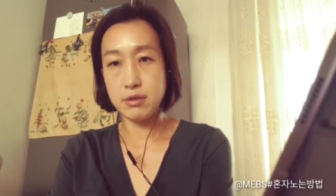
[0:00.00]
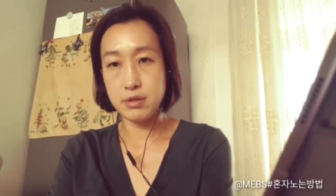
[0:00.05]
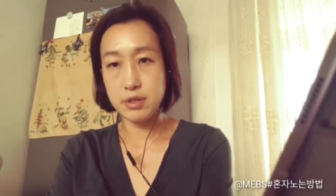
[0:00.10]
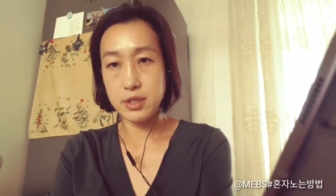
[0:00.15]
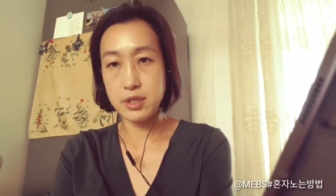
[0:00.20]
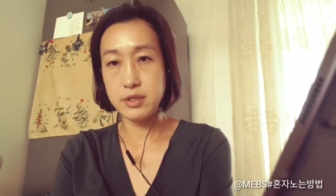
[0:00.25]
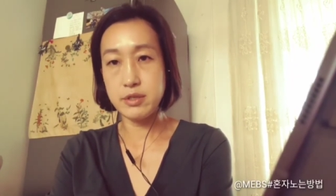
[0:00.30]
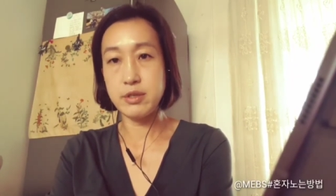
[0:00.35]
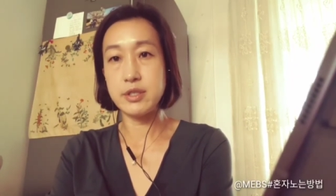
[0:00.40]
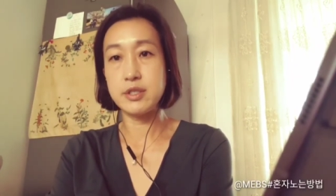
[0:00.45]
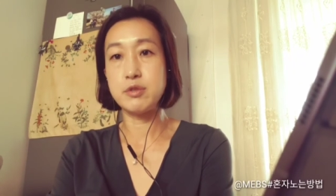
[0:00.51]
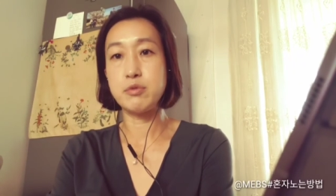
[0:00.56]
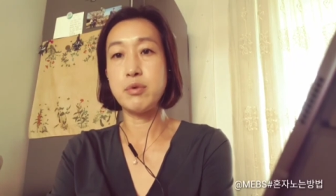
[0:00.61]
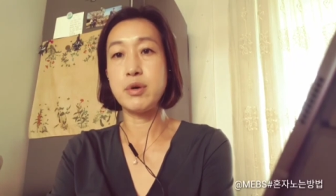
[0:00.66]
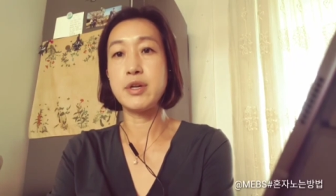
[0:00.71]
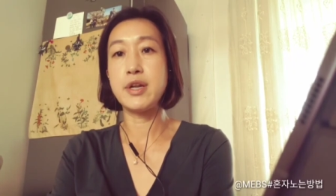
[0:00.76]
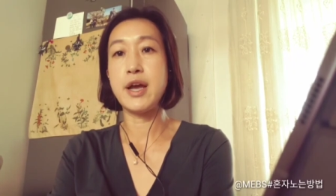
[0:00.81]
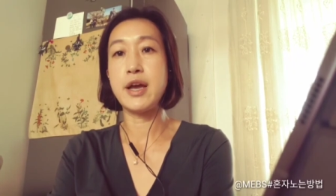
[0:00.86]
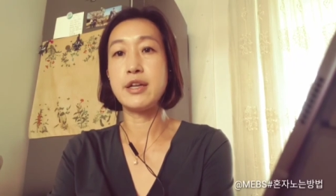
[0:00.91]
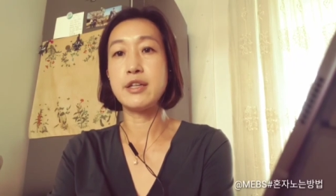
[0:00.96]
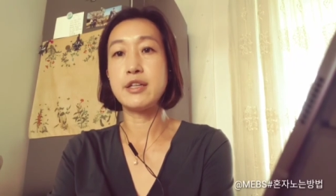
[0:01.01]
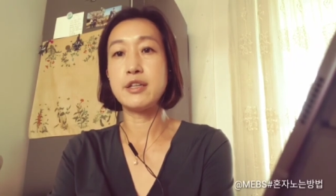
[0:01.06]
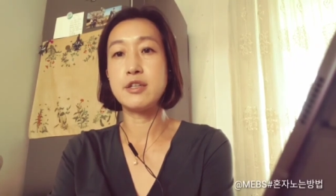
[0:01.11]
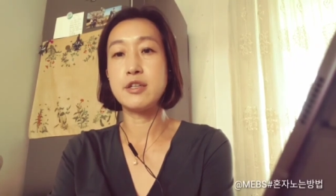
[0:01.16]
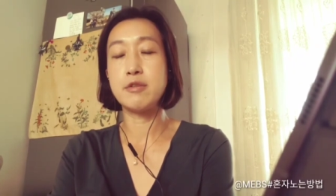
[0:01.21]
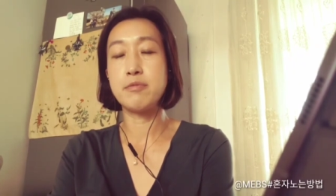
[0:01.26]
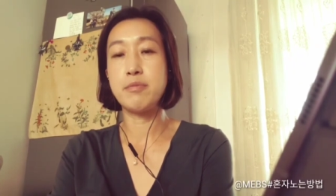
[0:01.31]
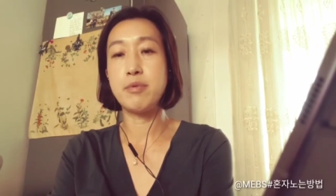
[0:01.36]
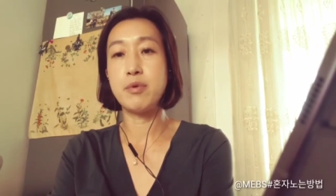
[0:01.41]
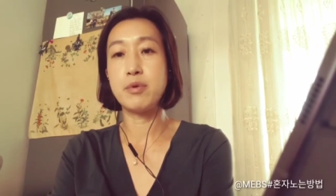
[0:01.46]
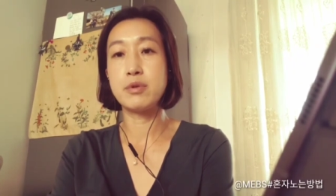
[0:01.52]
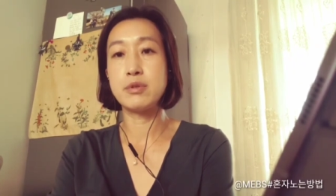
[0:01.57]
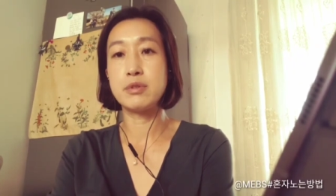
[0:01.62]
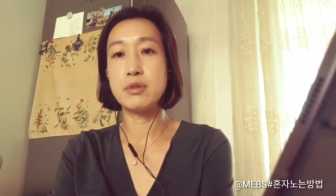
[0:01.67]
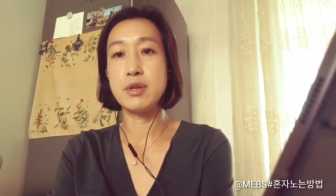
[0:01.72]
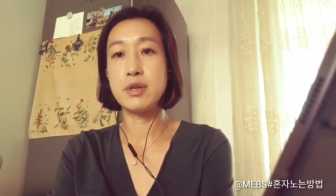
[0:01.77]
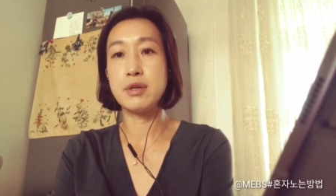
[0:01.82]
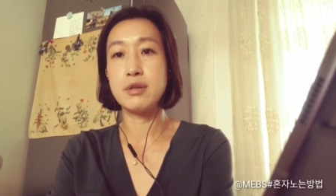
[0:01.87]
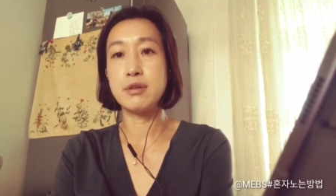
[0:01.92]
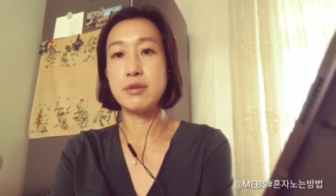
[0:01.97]
Each one had the
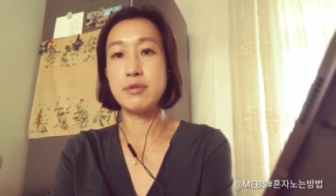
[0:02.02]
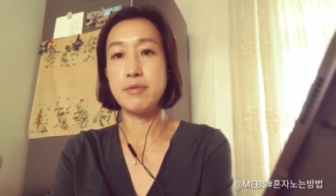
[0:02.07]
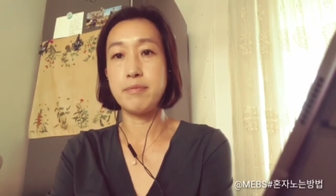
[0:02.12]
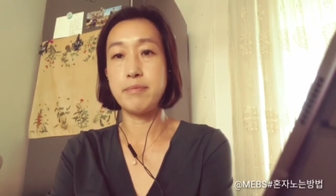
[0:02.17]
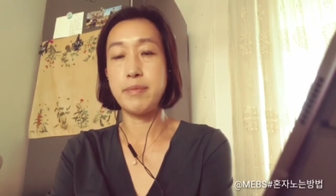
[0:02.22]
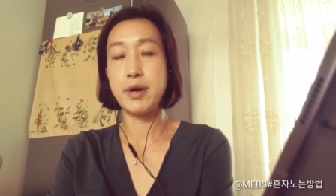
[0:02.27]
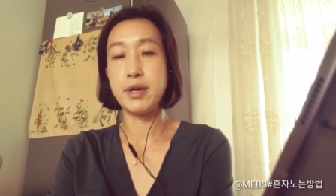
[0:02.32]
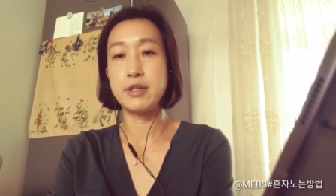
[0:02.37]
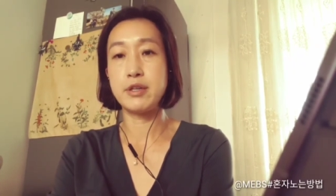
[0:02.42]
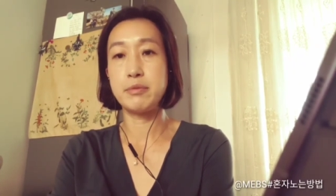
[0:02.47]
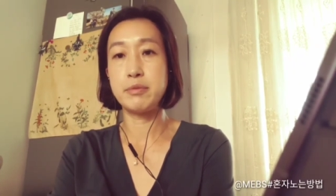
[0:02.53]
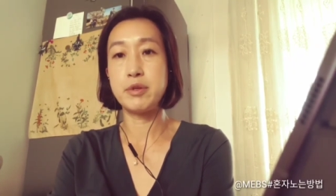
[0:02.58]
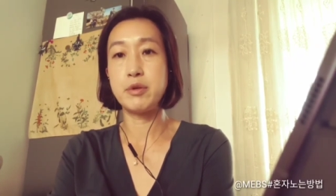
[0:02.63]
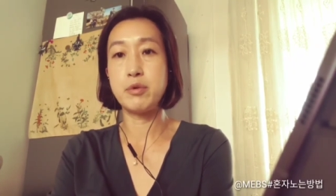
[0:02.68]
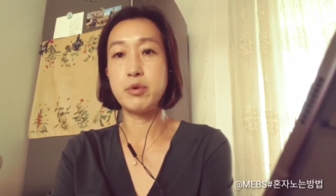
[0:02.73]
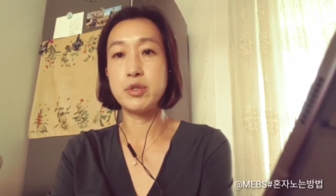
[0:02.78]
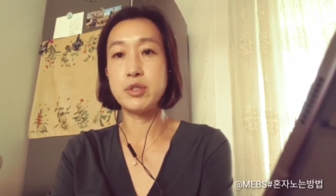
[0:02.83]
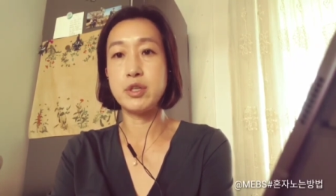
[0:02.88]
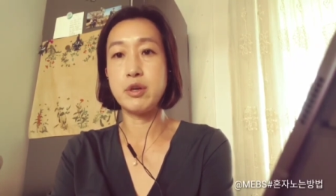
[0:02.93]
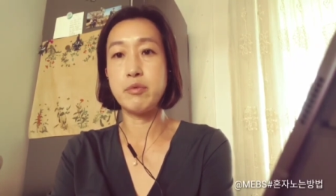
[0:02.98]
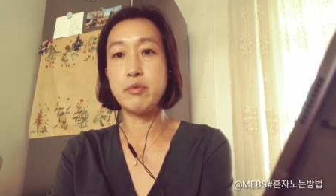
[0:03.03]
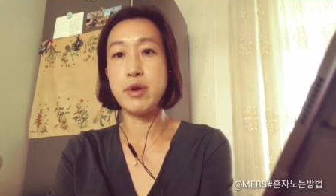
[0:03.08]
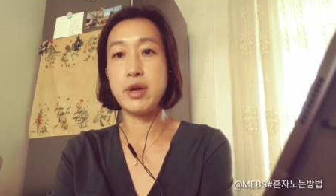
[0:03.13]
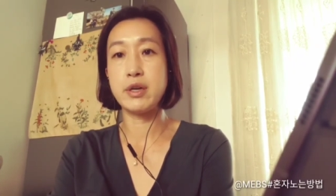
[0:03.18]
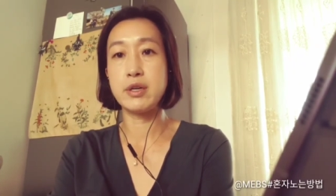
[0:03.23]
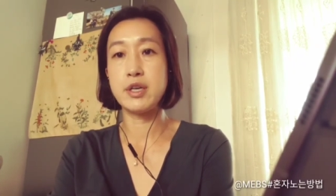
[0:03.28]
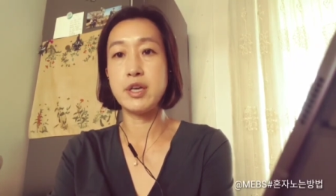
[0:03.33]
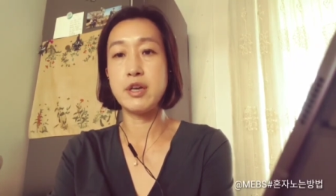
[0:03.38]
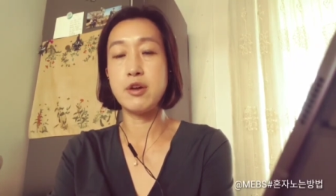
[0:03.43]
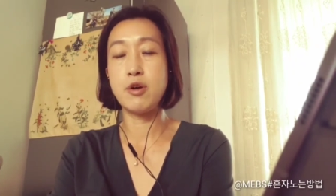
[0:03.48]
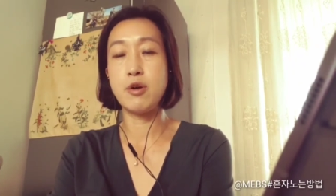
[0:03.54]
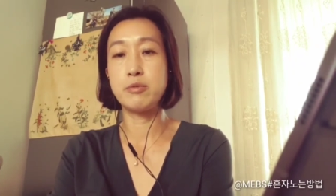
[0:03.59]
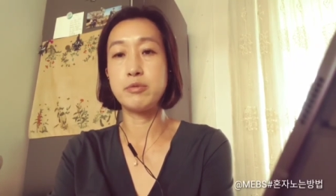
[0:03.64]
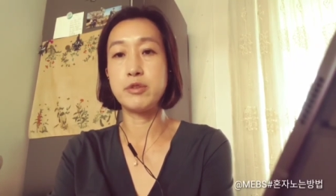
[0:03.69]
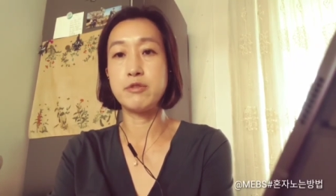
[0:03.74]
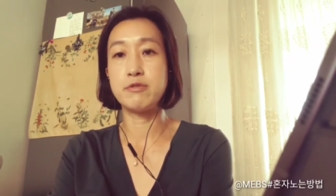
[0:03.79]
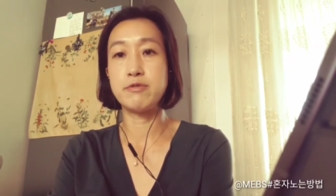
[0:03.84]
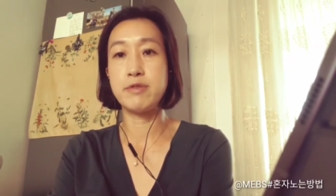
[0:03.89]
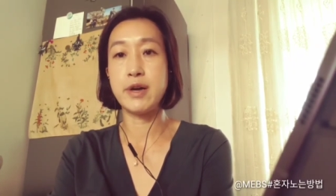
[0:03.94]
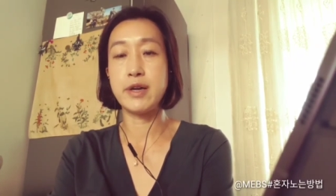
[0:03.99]
part of the ocean where he hoped
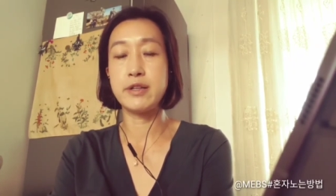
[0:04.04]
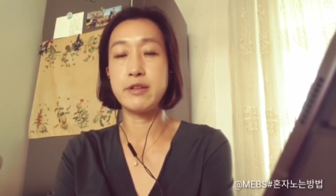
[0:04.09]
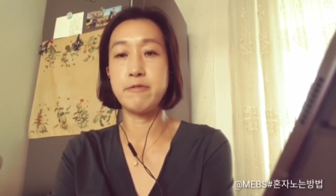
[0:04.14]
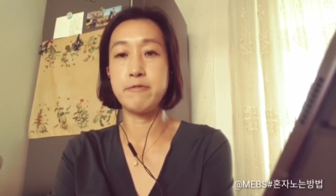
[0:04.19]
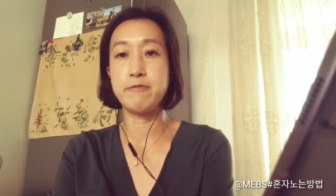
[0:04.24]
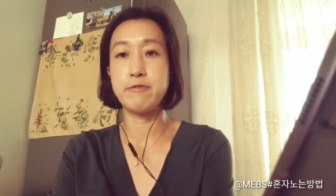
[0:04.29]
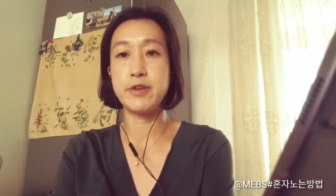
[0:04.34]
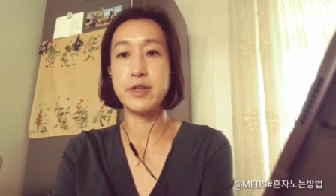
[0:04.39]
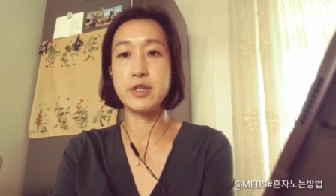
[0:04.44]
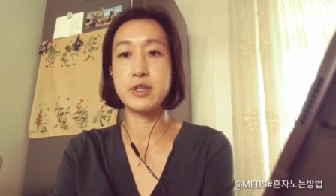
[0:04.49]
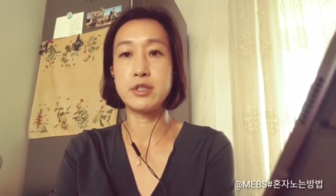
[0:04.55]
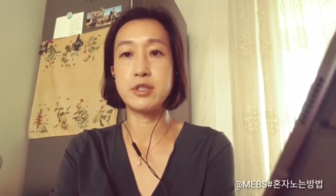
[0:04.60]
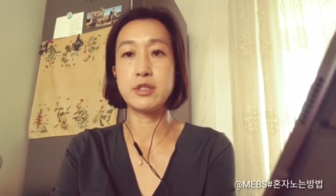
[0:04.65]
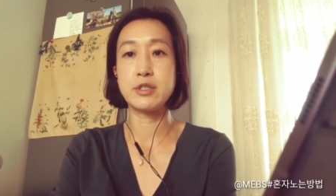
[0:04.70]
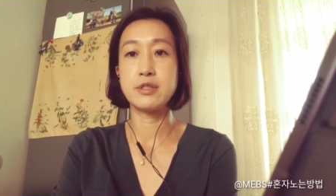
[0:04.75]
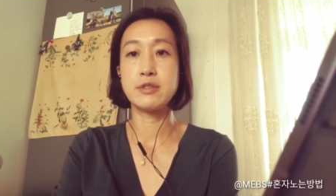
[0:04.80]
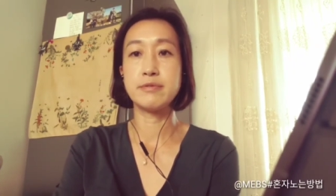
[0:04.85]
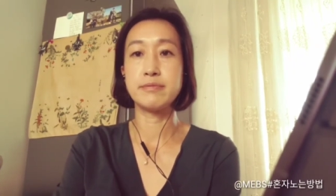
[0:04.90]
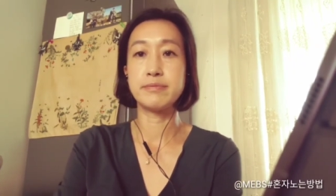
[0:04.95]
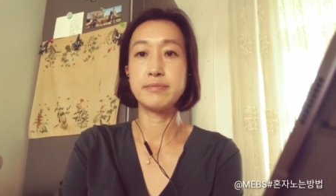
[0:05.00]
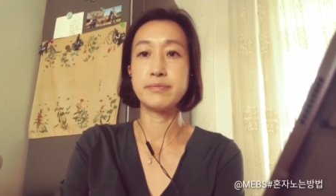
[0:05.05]
to find the fish.